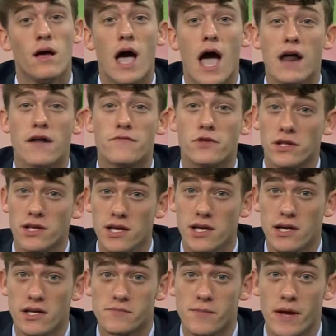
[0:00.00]
Out of the league
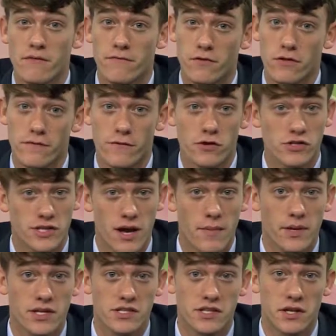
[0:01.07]
has meant, for the first time in
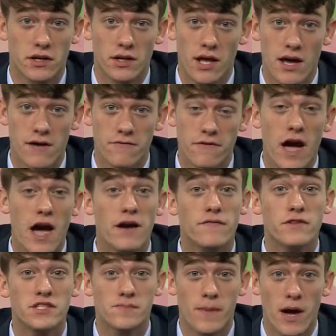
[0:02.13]
his adult life, out of the
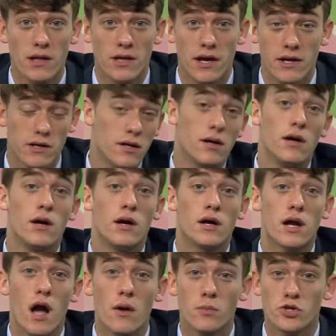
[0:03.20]
spotlight.
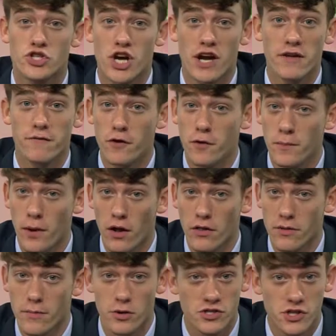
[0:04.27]
Gone was Johnny Football, the
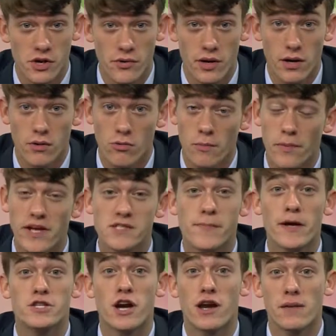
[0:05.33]
persona, replaced by
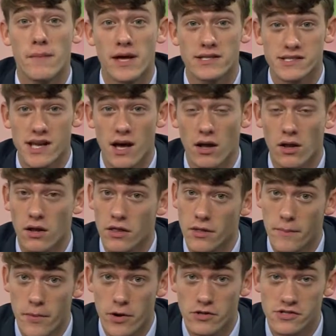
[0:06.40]
Johnny Manziel, the
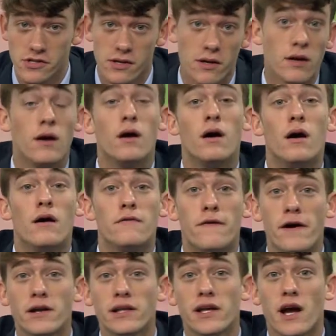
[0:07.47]
person.
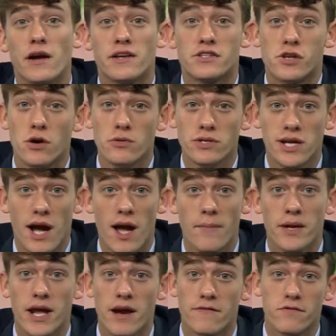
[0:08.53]
Finally, on his own time
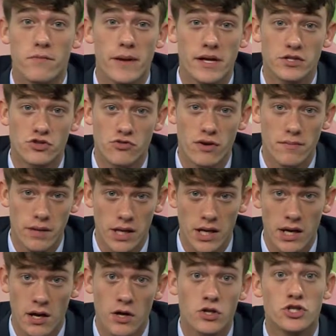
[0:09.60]
and out of the mainstream
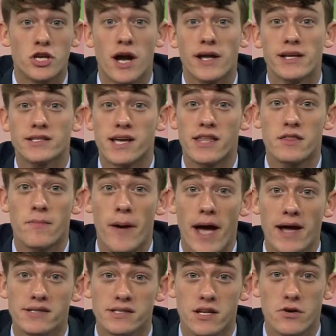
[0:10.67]
media, Johnny has had the
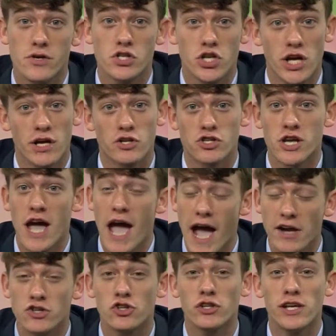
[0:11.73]
past year and change to
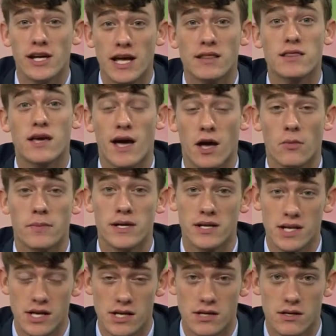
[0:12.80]
actually get the help he
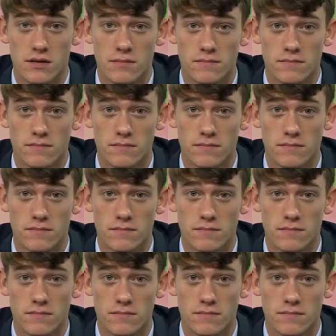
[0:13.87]
needed.